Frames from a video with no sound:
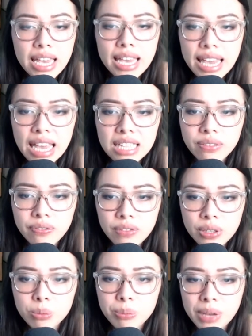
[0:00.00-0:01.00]
He has a
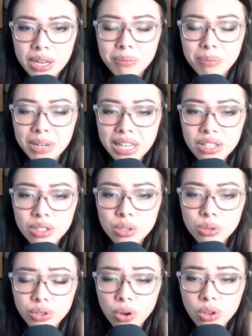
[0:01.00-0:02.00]
few men, but he could
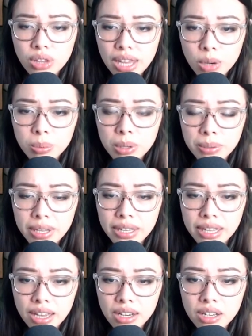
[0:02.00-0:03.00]
use all the help he can
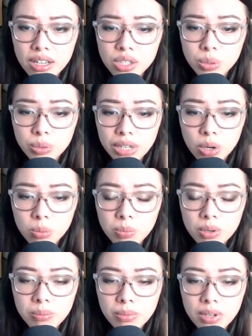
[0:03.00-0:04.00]
get. She would help
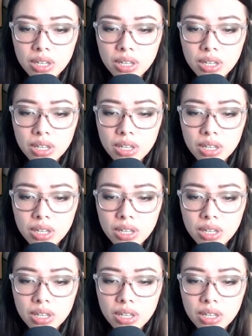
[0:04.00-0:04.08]
him.